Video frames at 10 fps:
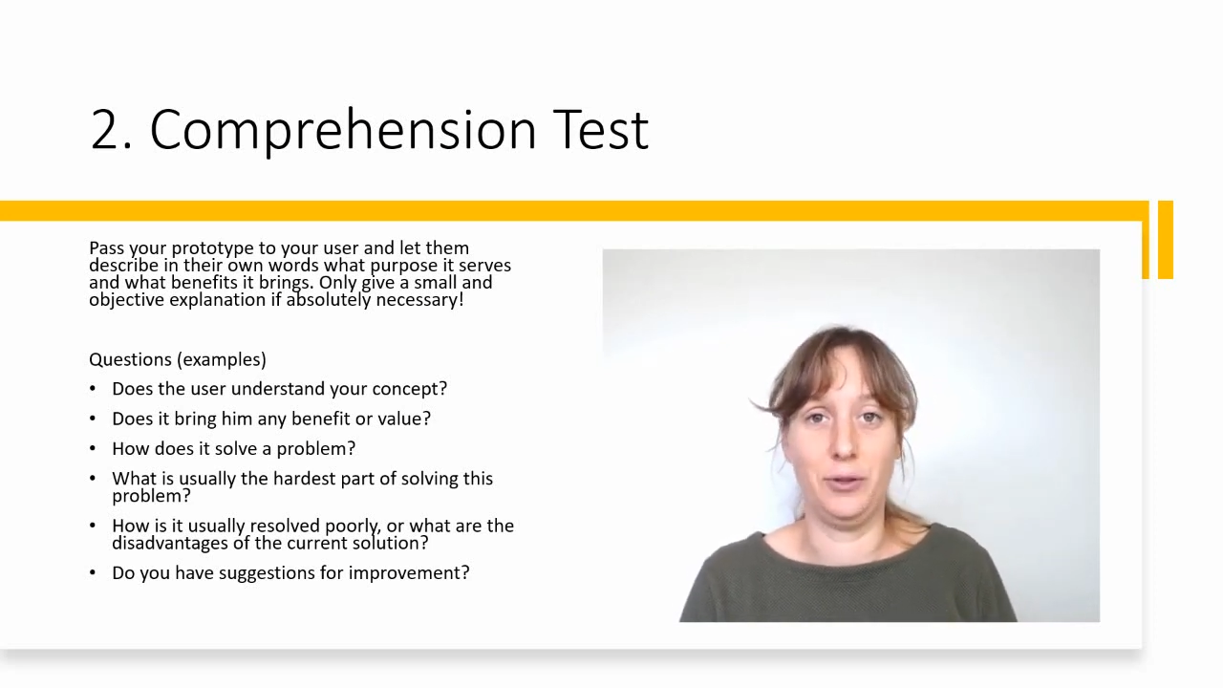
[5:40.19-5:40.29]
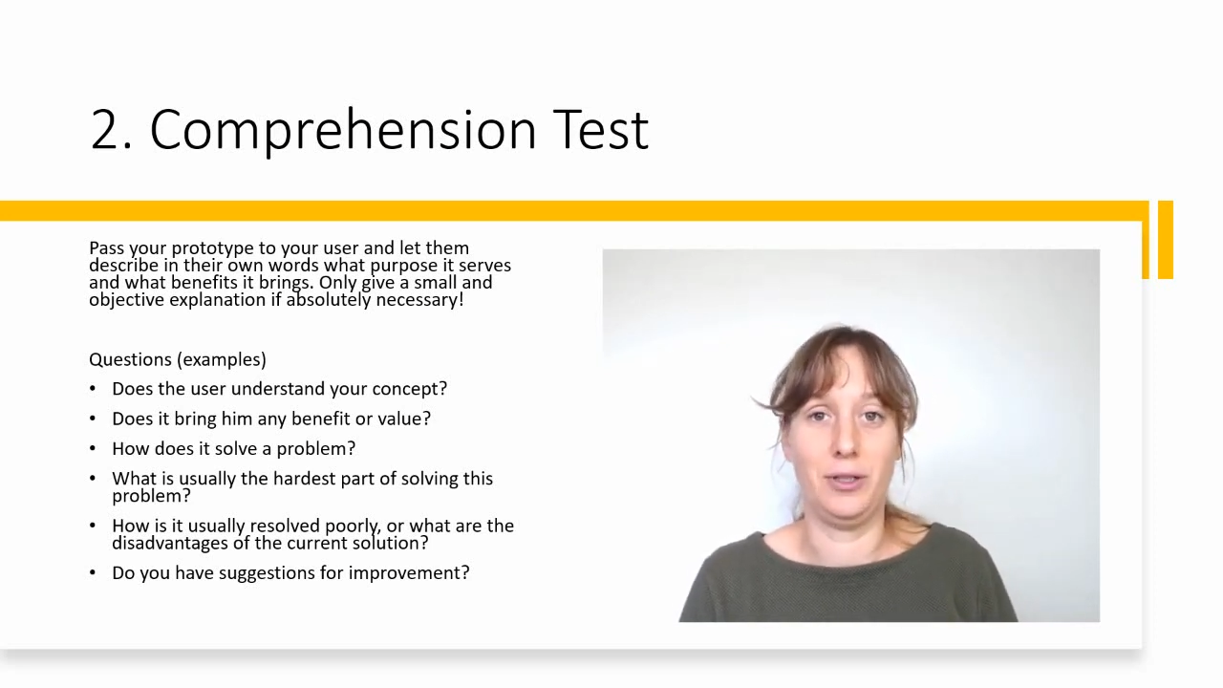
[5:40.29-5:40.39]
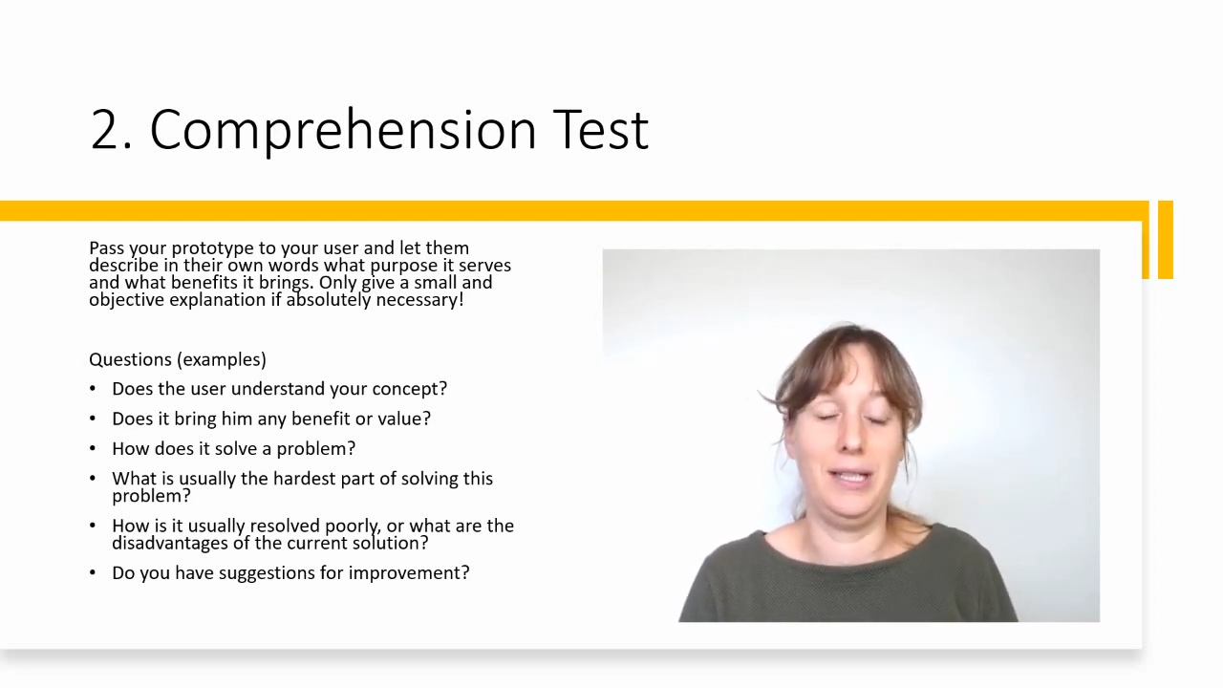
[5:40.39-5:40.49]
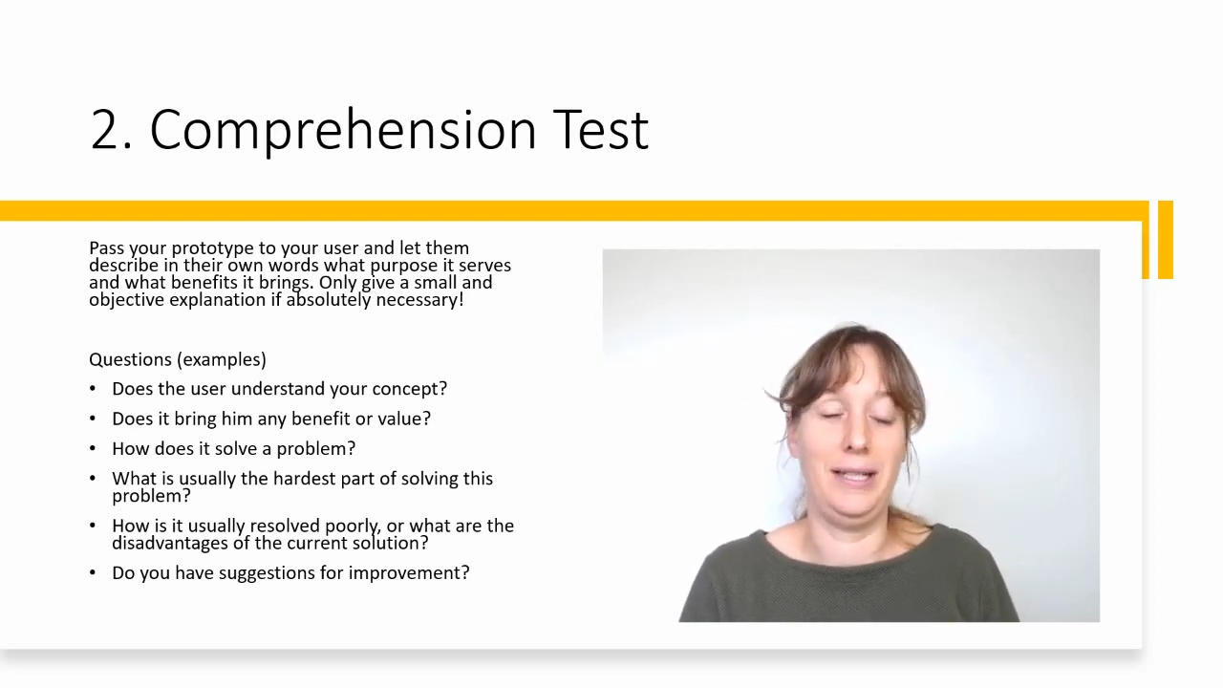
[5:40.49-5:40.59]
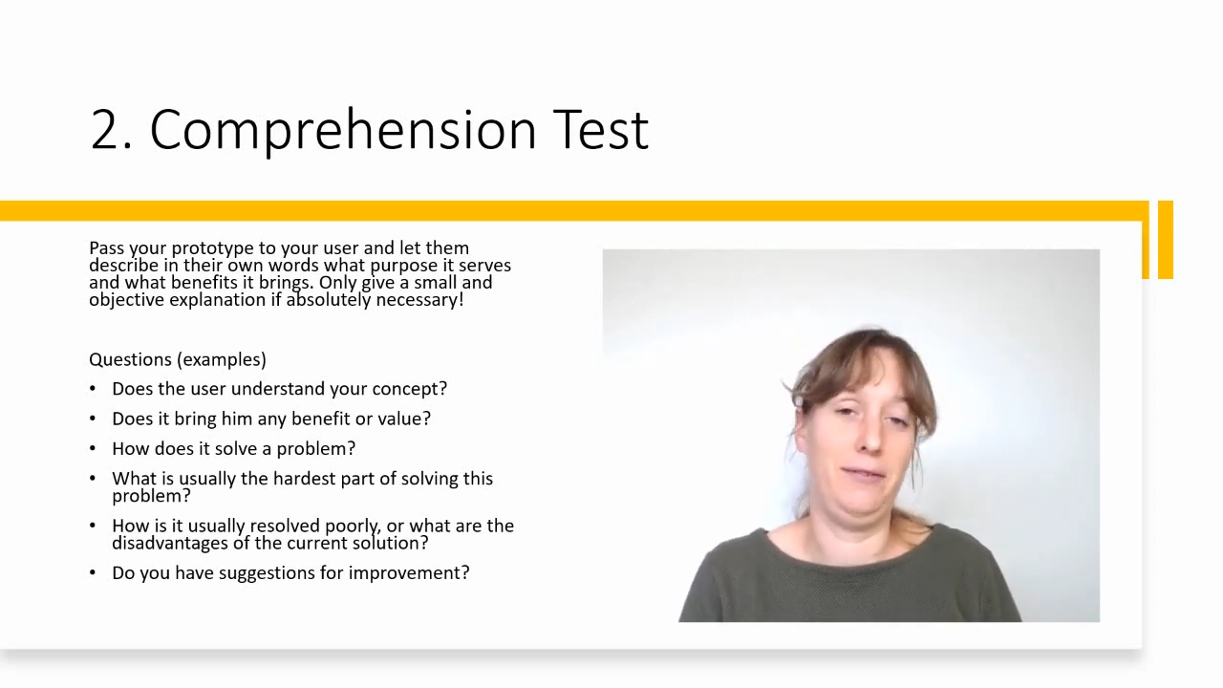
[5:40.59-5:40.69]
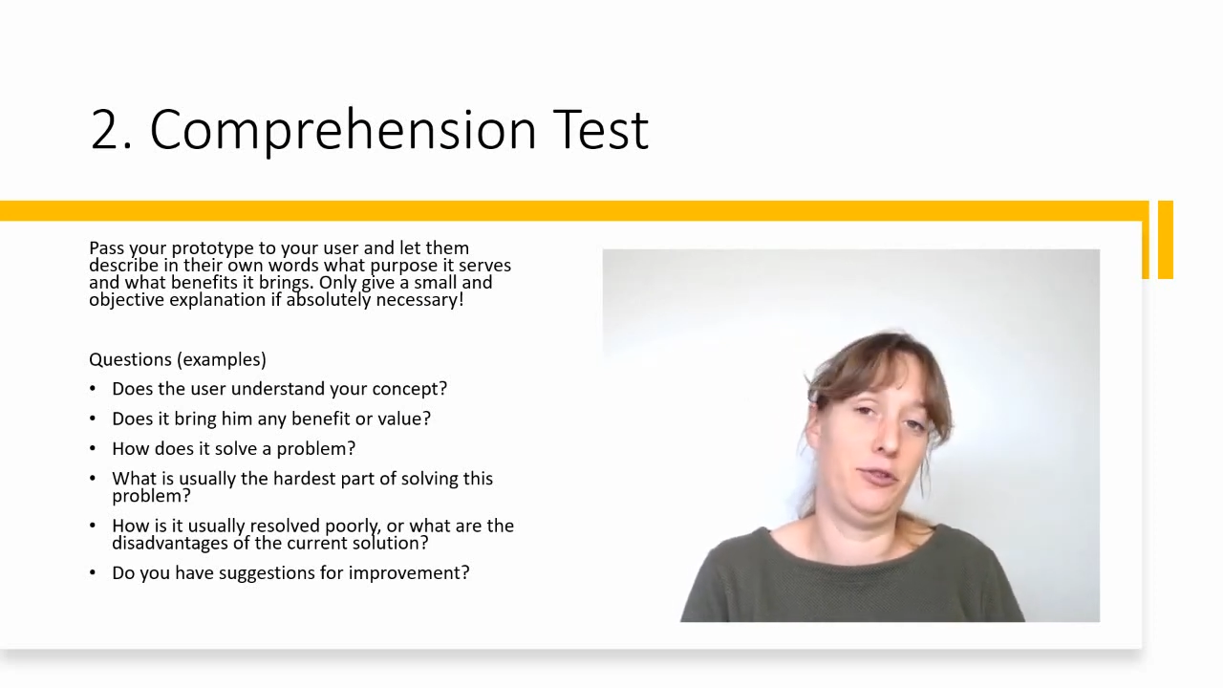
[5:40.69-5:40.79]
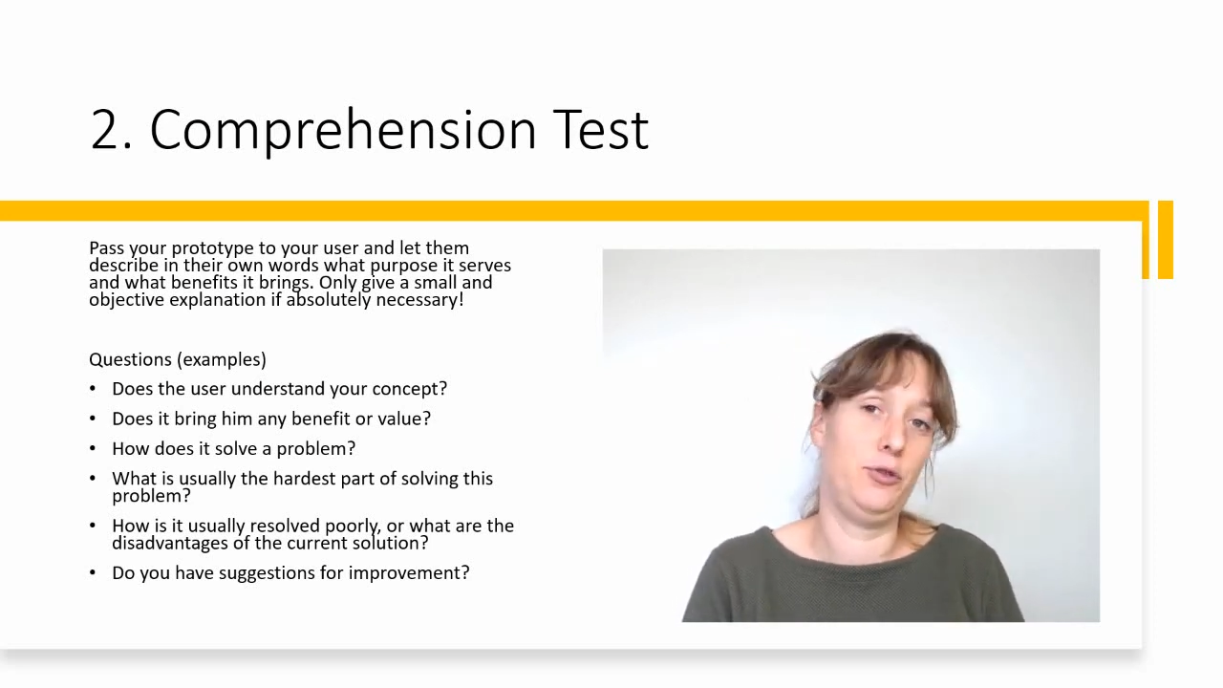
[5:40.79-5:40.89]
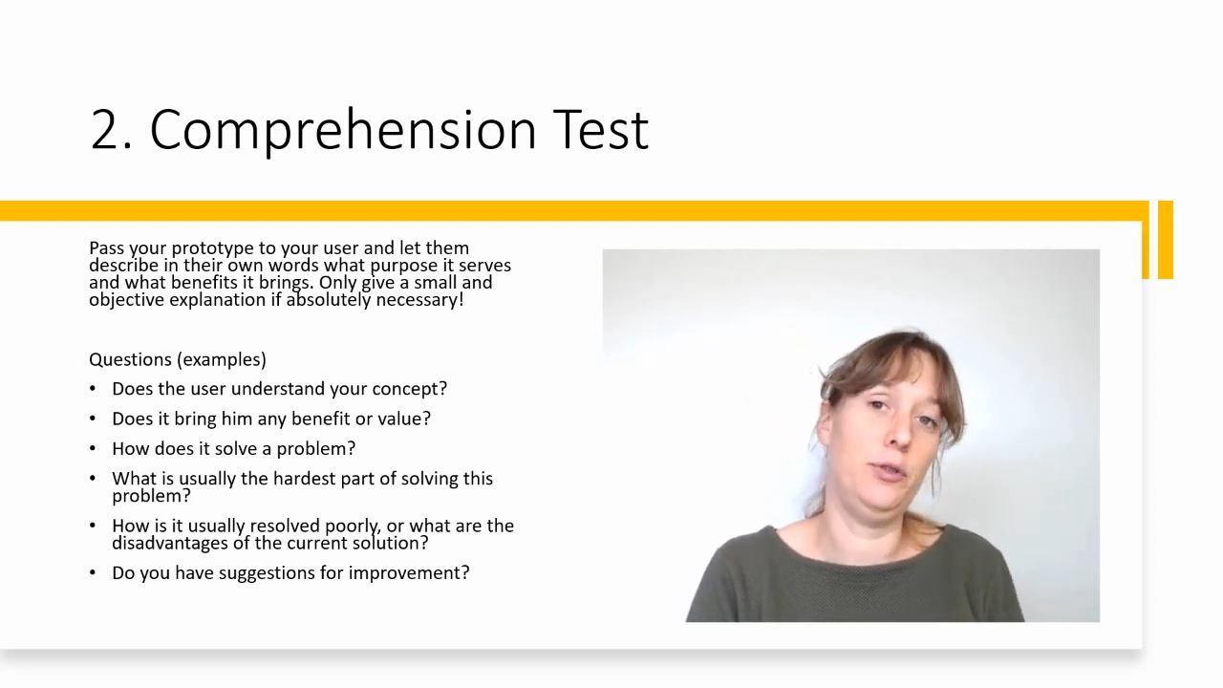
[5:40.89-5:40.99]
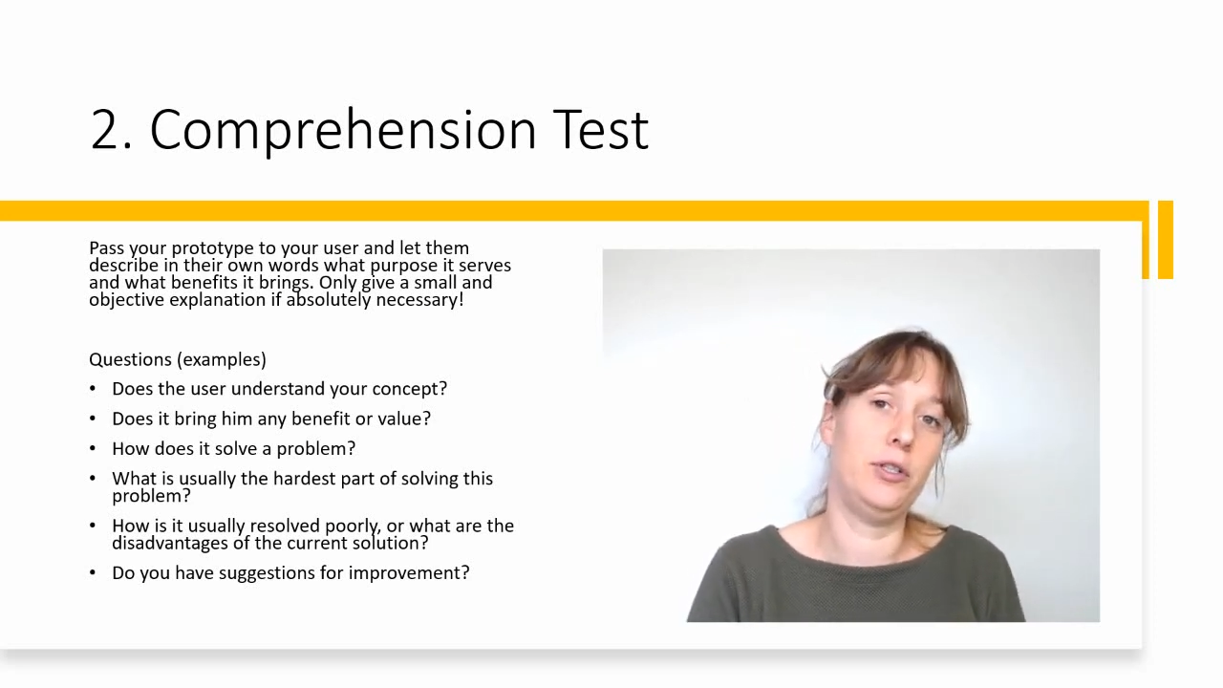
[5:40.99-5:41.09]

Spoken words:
you can leave to